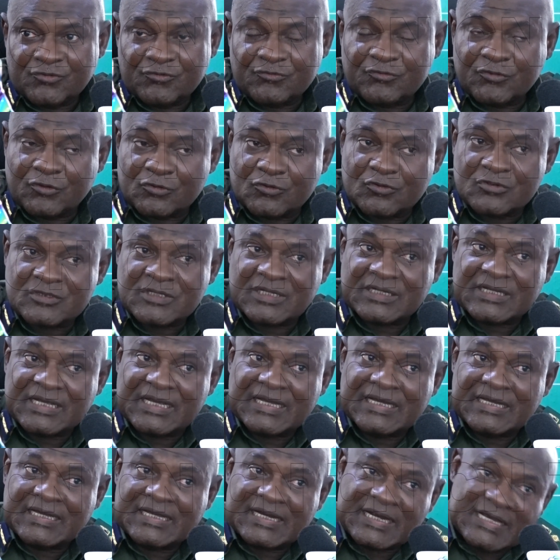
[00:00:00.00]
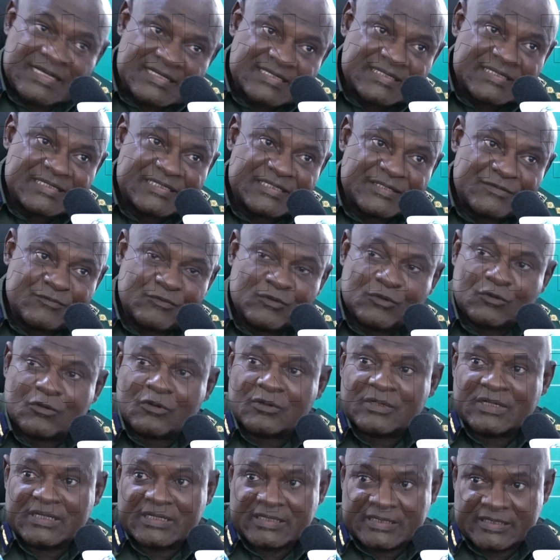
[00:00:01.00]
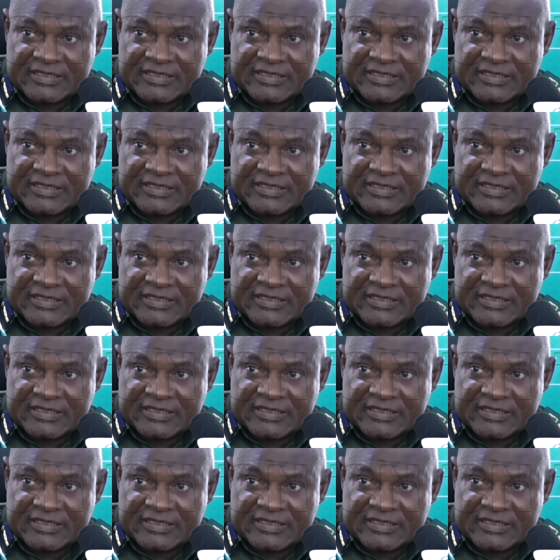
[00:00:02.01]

For those that are grass eating, we call them